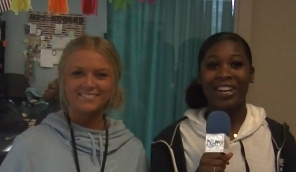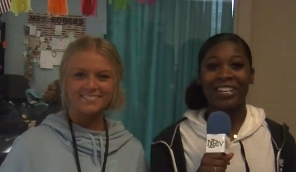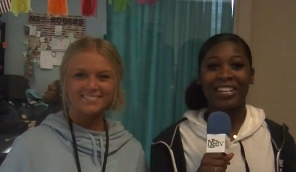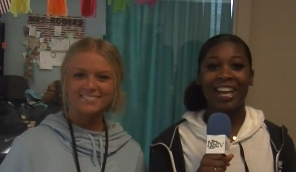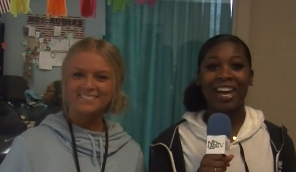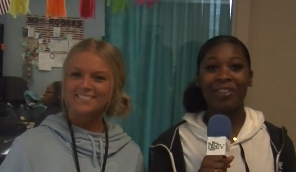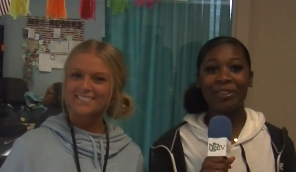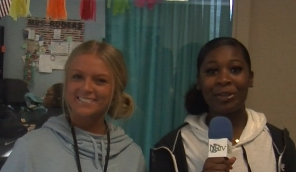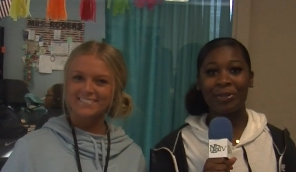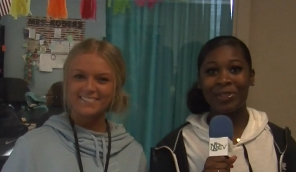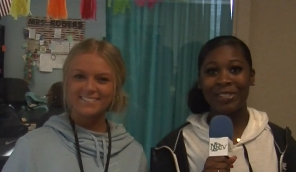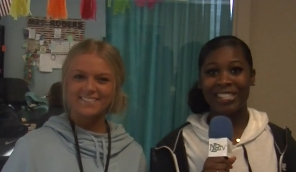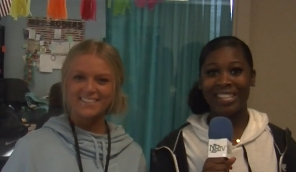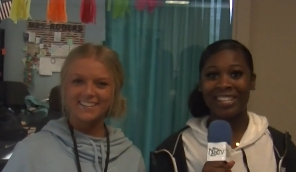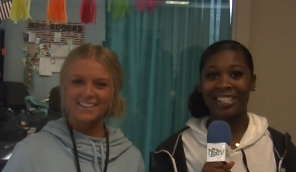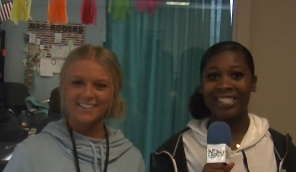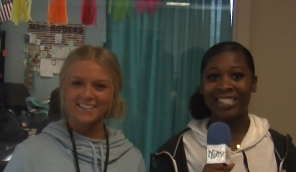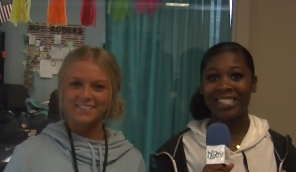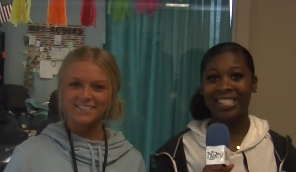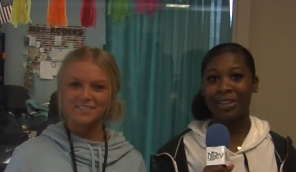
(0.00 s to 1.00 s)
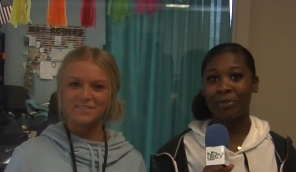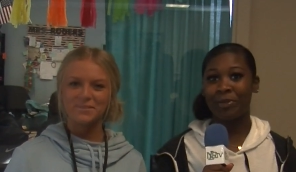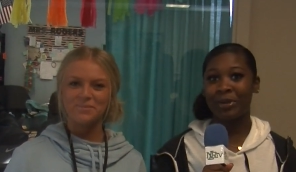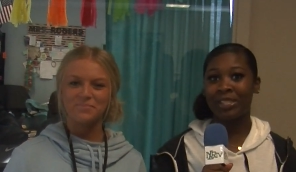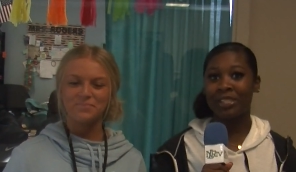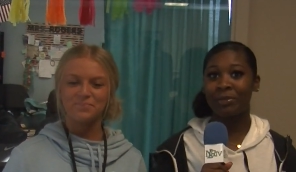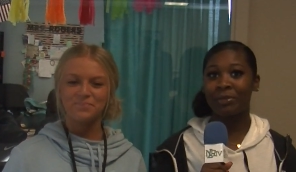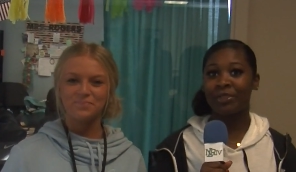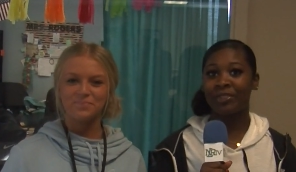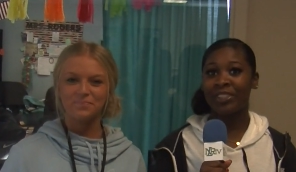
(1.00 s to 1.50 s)
Speaker 1: Now I'm here with Sarah to see what's
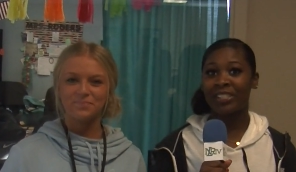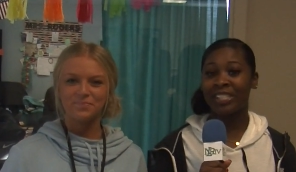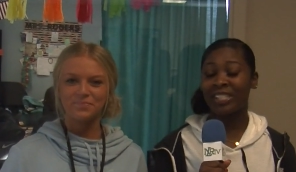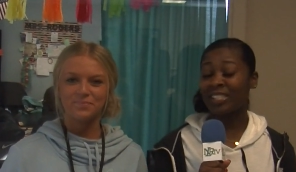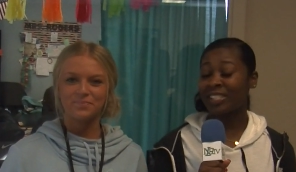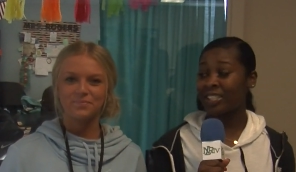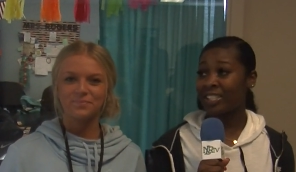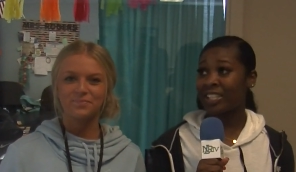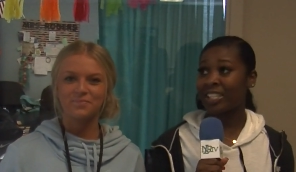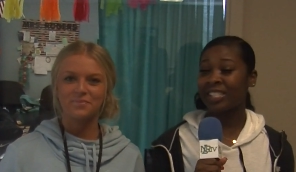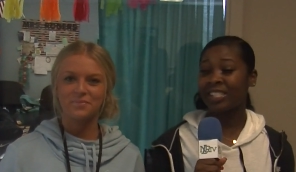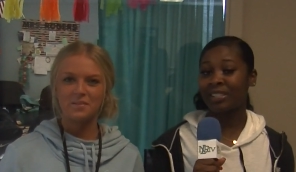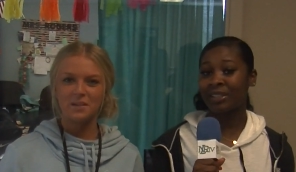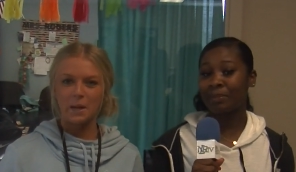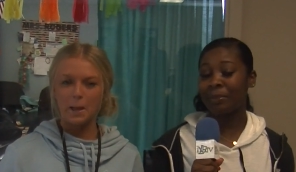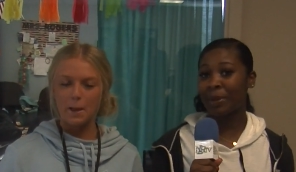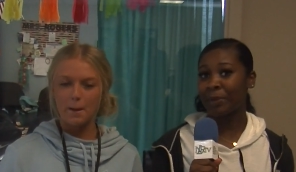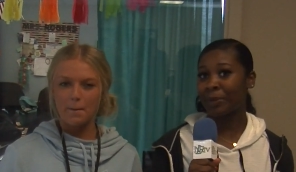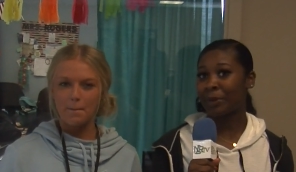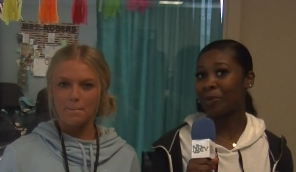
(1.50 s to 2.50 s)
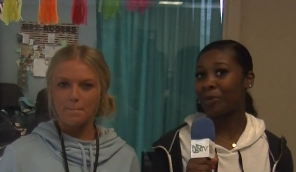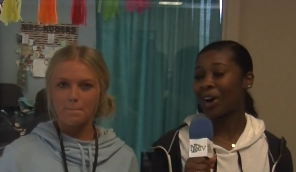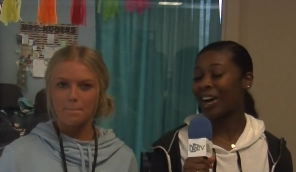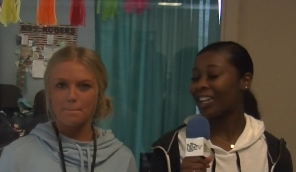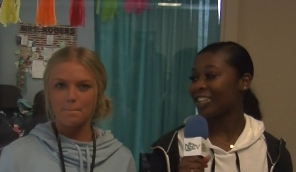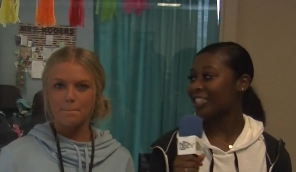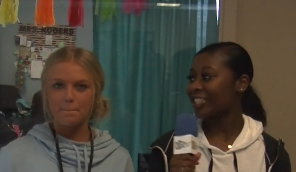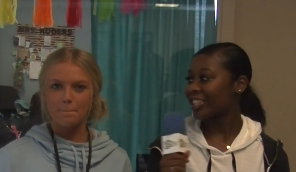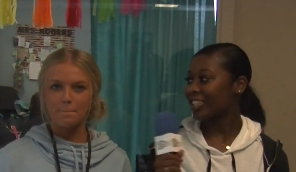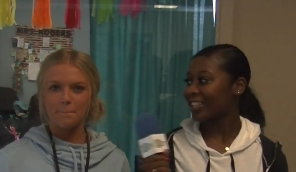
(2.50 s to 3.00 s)
a movie she suggests people to
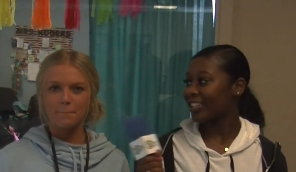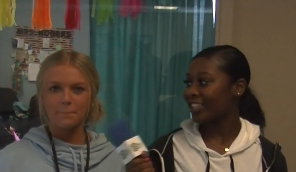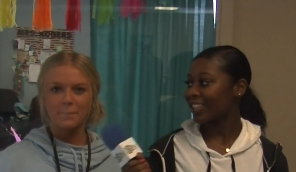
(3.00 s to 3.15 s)
watch.